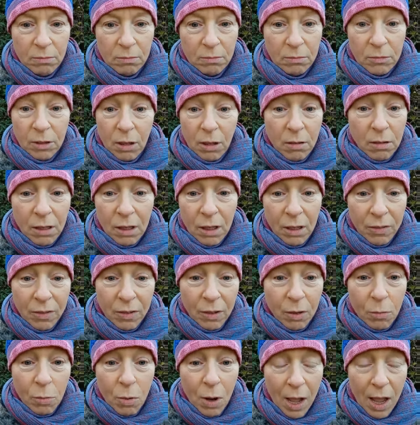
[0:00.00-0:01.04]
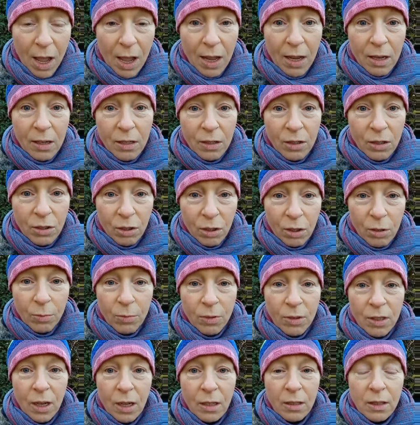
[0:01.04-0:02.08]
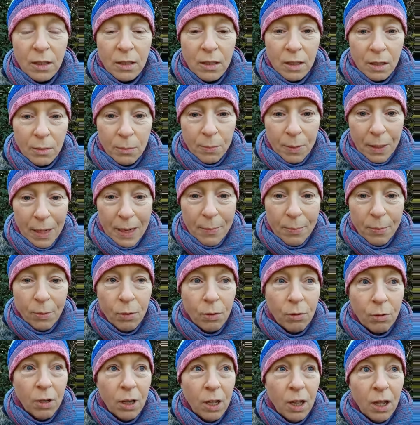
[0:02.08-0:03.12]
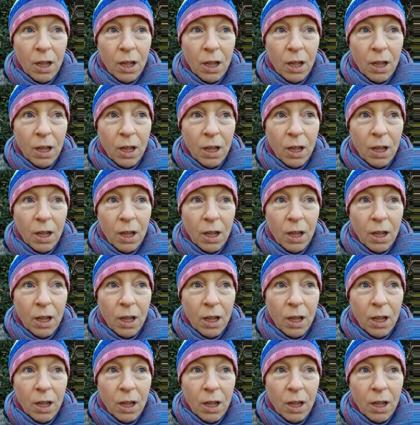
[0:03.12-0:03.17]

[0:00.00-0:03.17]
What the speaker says: Don't give it away to circumstances and people